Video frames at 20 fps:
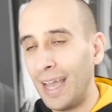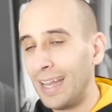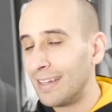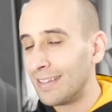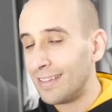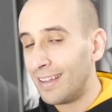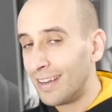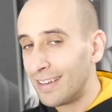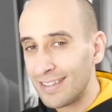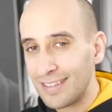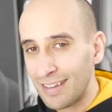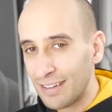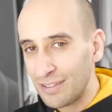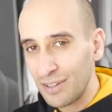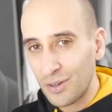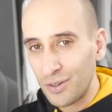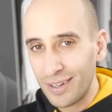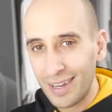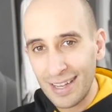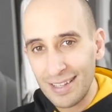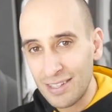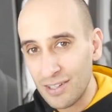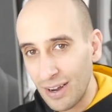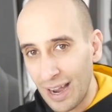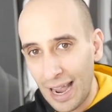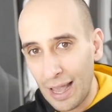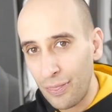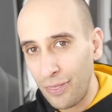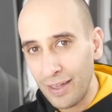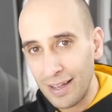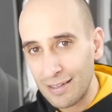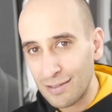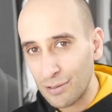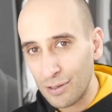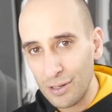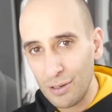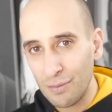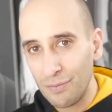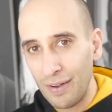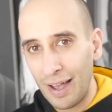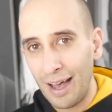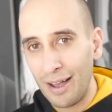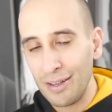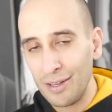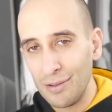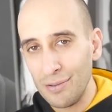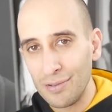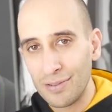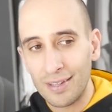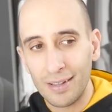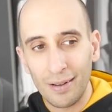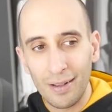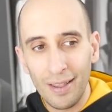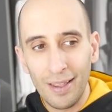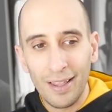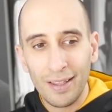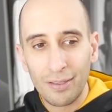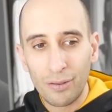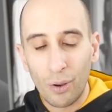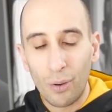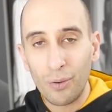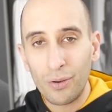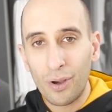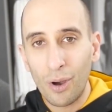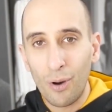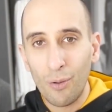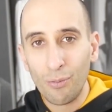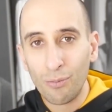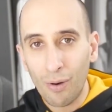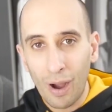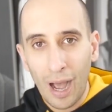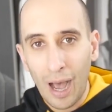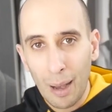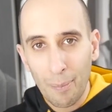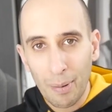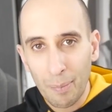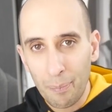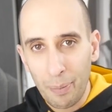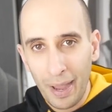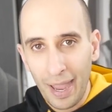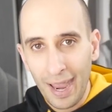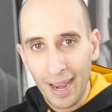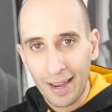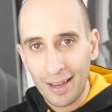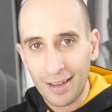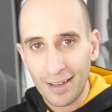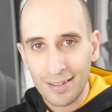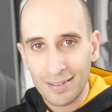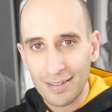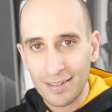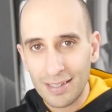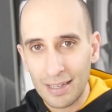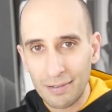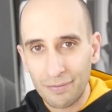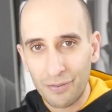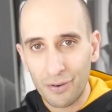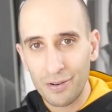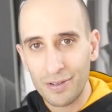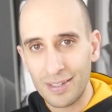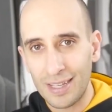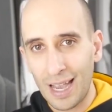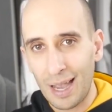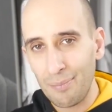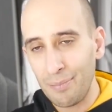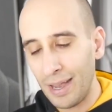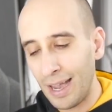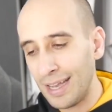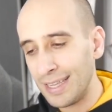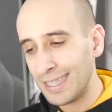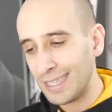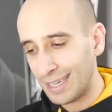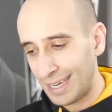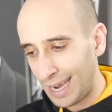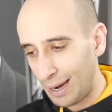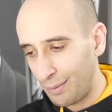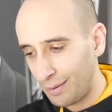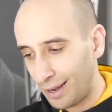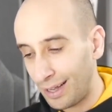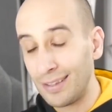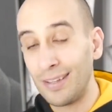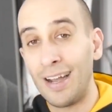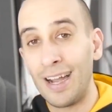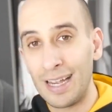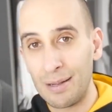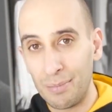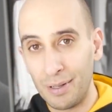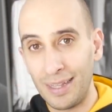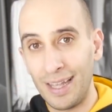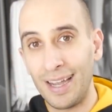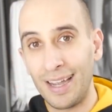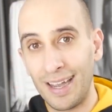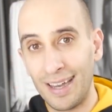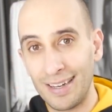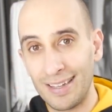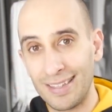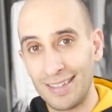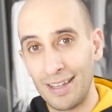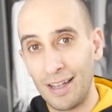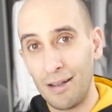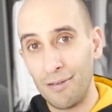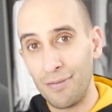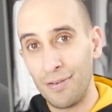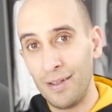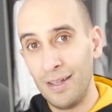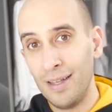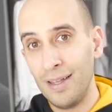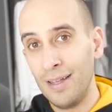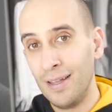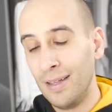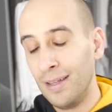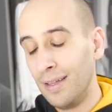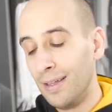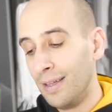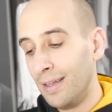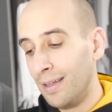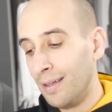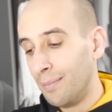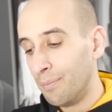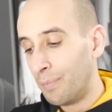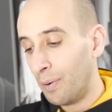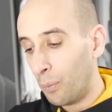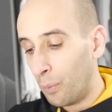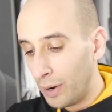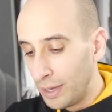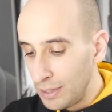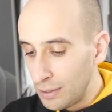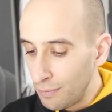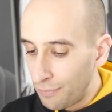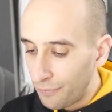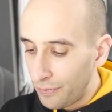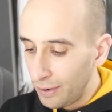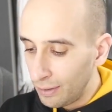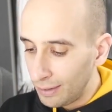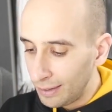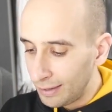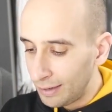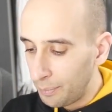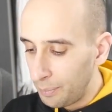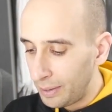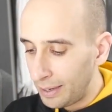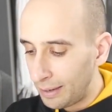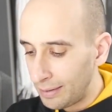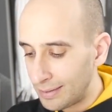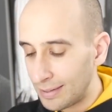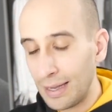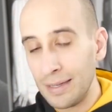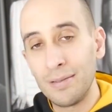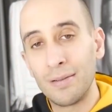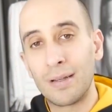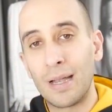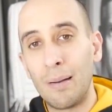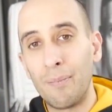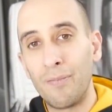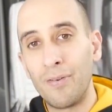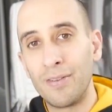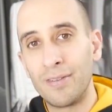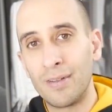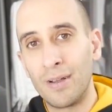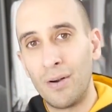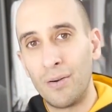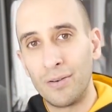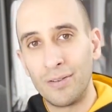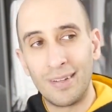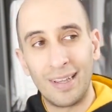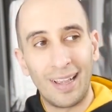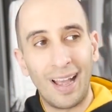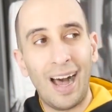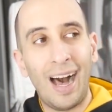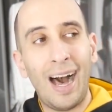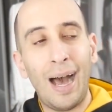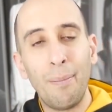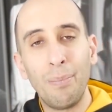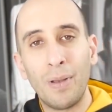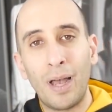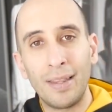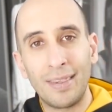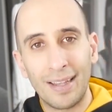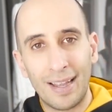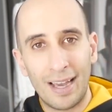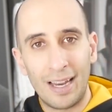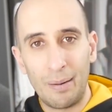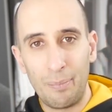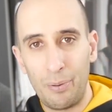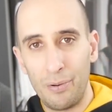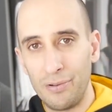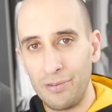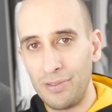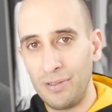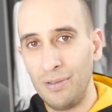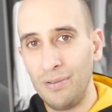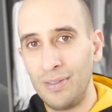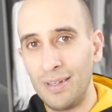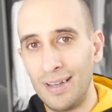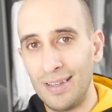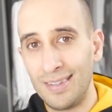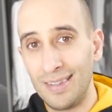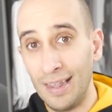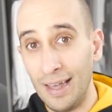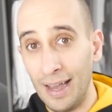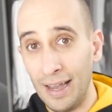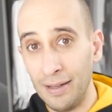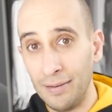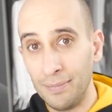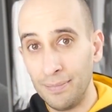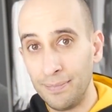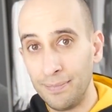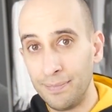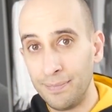And as long as it doesn't go against your ethics or your values, don't go rob a bank because they said first time yes. Okay, we're not talking about that kind of stuff. But when you feel a little bit outside your comfort zone, it's like, I'm not the kind of person who does that.